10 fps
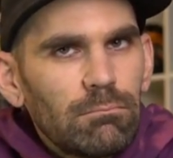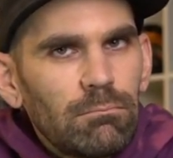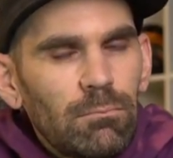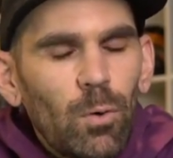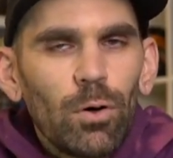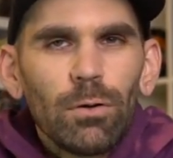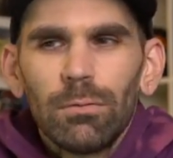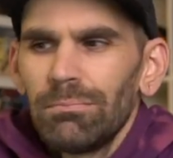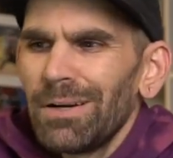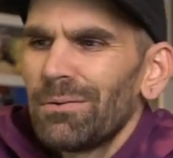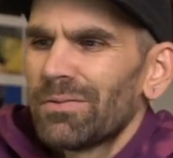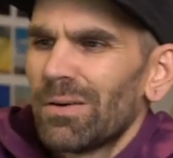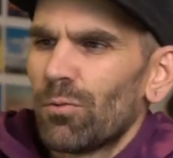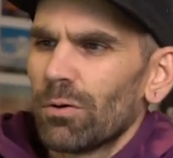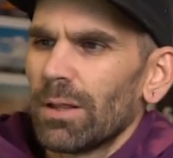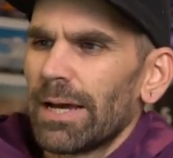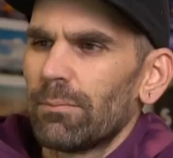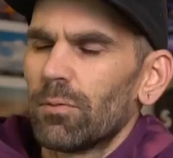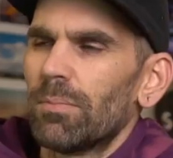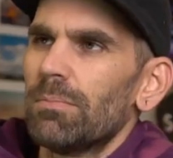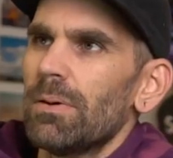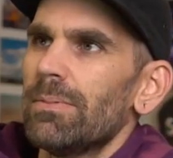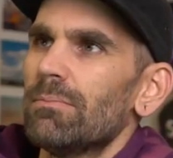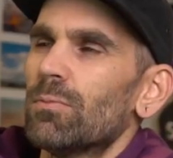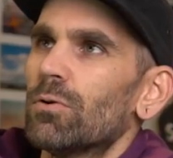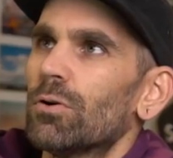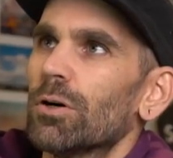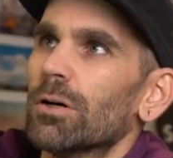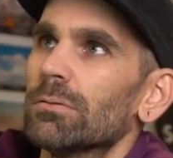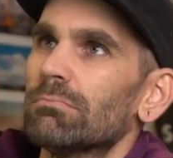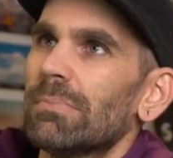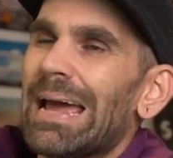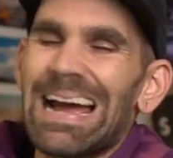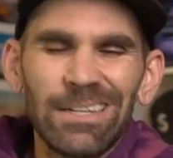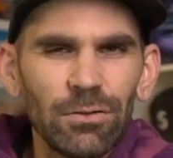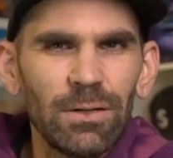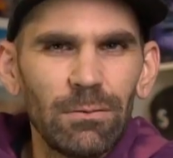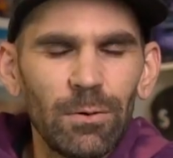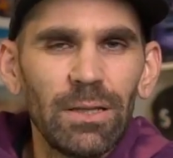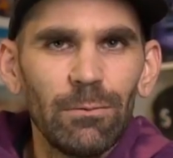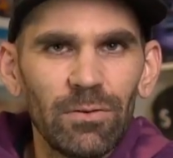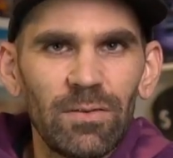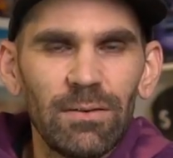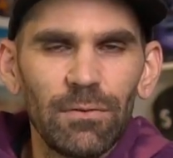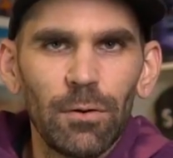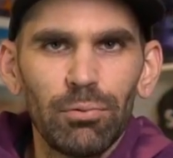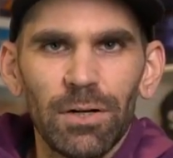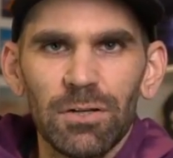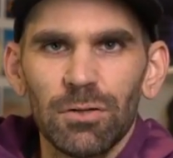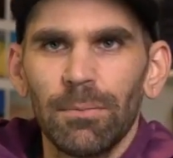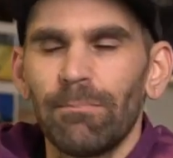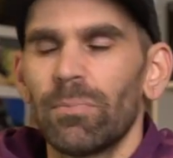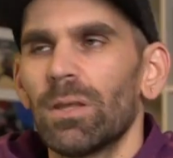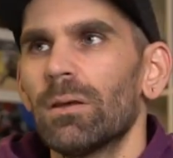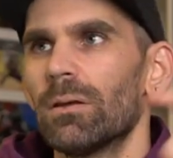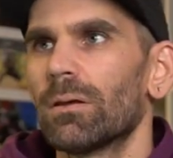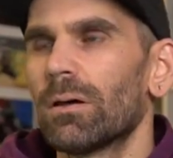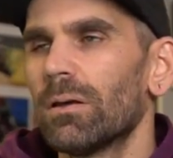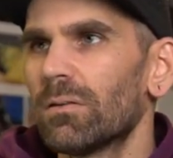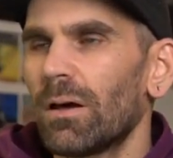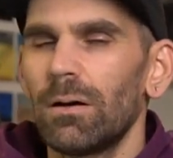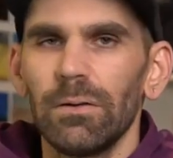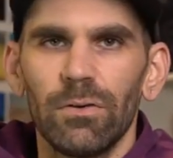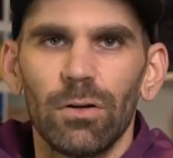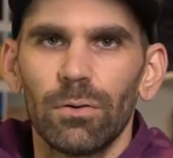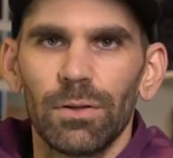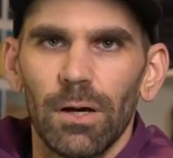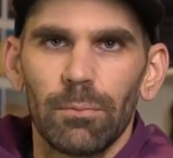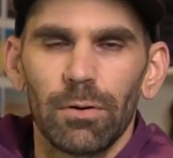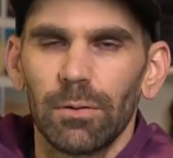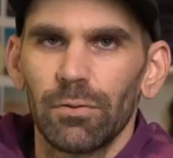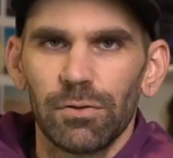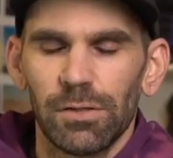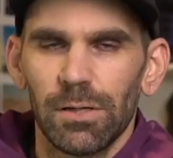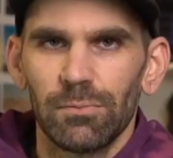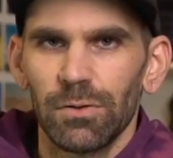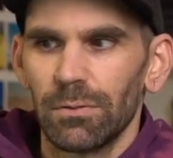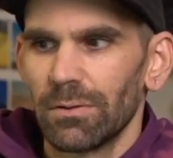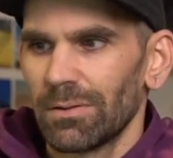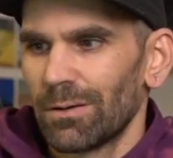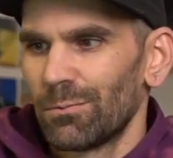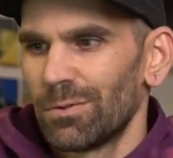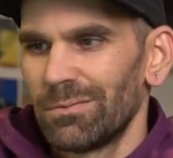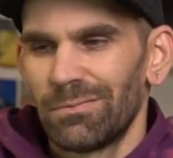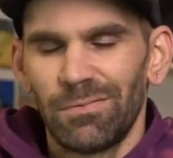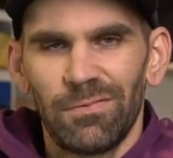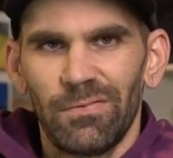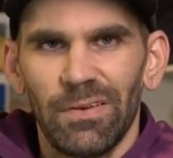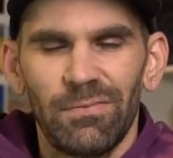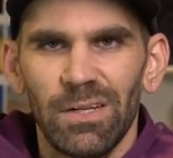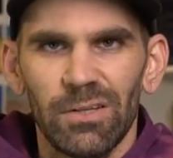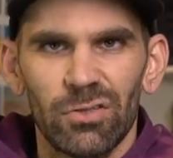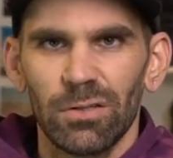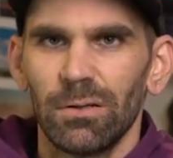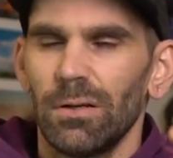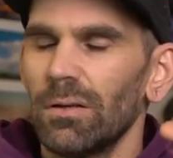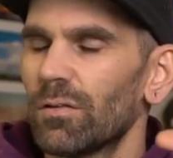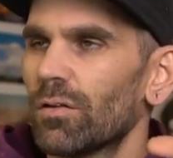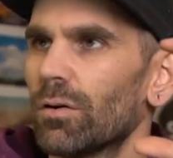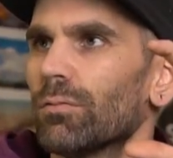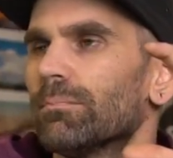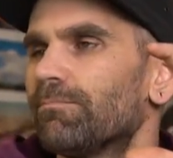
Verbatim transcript: more, I don't want to say more reliable, but maybe more accurate when they receive low pressure, because I don't even know what the operating pressure of the M2 is, like 150-ish. So